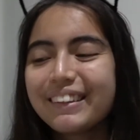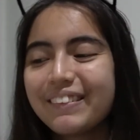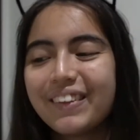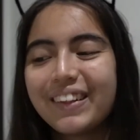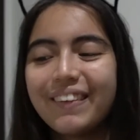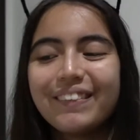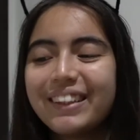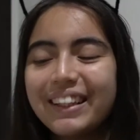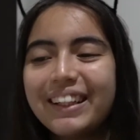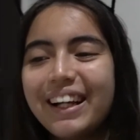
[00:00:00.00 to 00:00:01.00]
I'm not
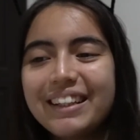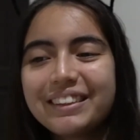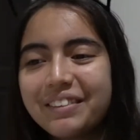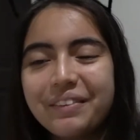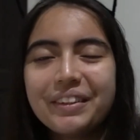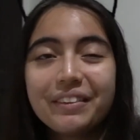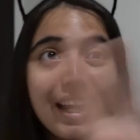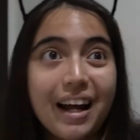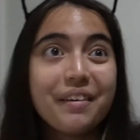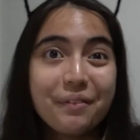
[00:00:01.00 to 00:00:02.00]
kidding. I actually went through
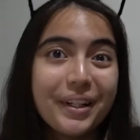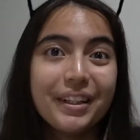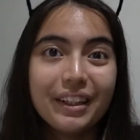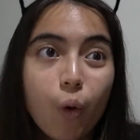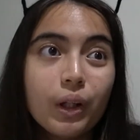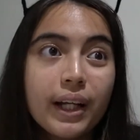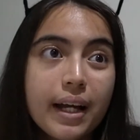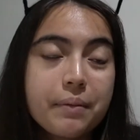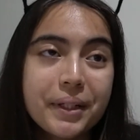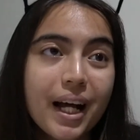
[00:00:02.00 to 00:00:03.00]
an Iron Maiden. Only
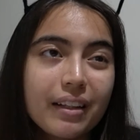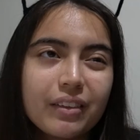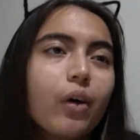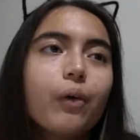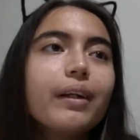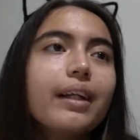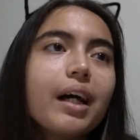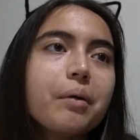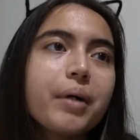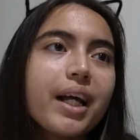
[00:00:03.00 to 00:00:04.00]
Iron Maiden. Not only
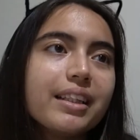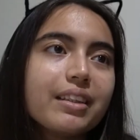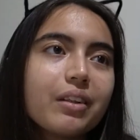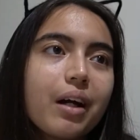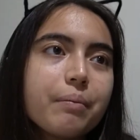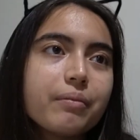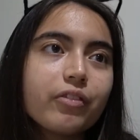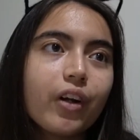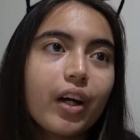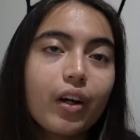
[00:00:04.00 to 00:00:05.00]
lah, but I listened to them
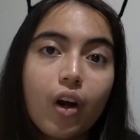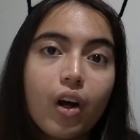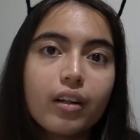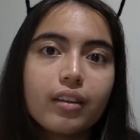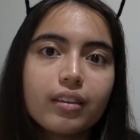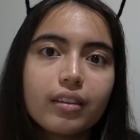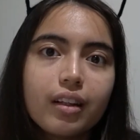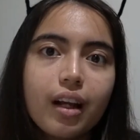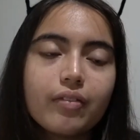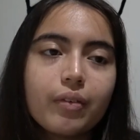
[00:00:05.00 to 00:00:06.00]
for like a lot.
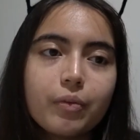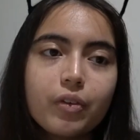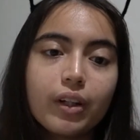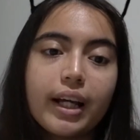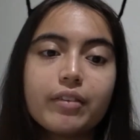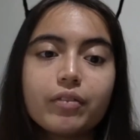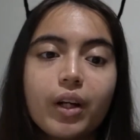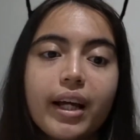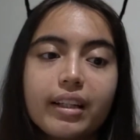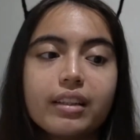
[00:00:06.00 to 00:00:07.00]
Like Form 4, like for
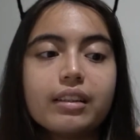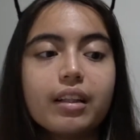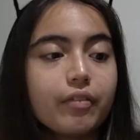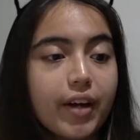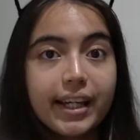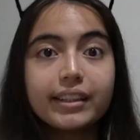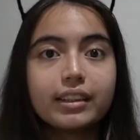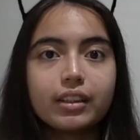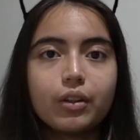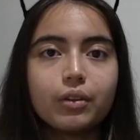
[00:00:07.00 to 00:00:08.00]
like a
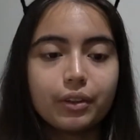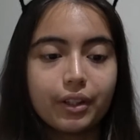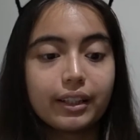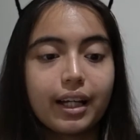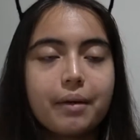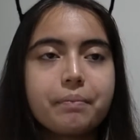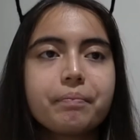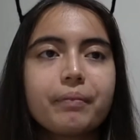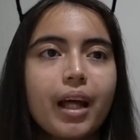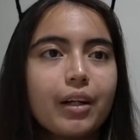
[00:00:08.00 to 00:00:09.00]
phase, you know, during a time.
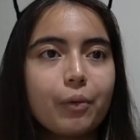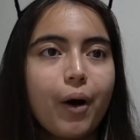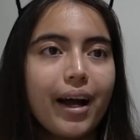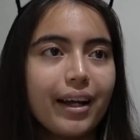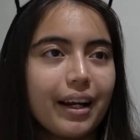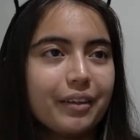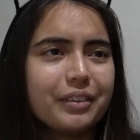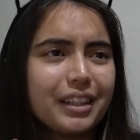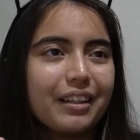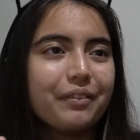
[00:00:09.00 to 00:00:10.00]
I don't know why. I
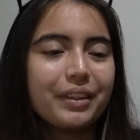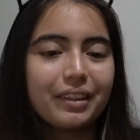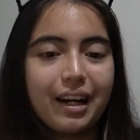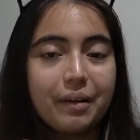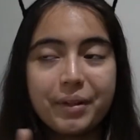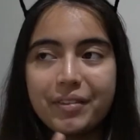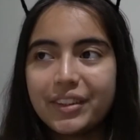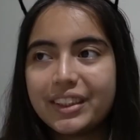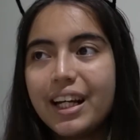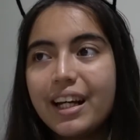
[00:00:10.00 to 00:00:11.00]
suddenly went through an Iron Maiden
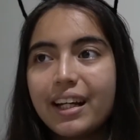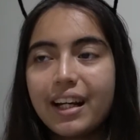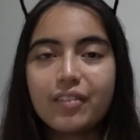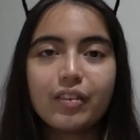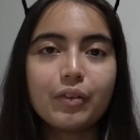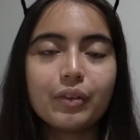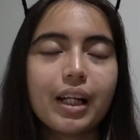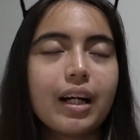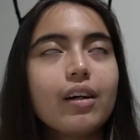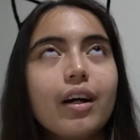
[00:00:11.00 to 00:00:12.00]
phase. And I even was
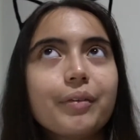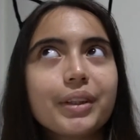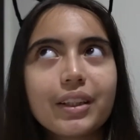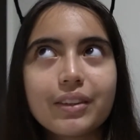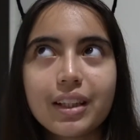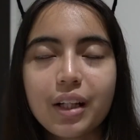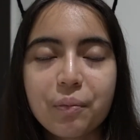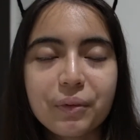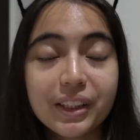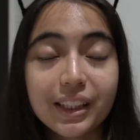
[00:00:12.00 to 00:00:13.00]
like, oh, I wish I could sing like
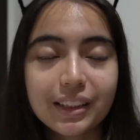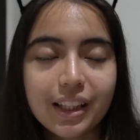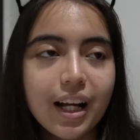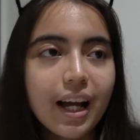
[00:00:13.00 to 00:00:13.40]
Bruce Dickinson.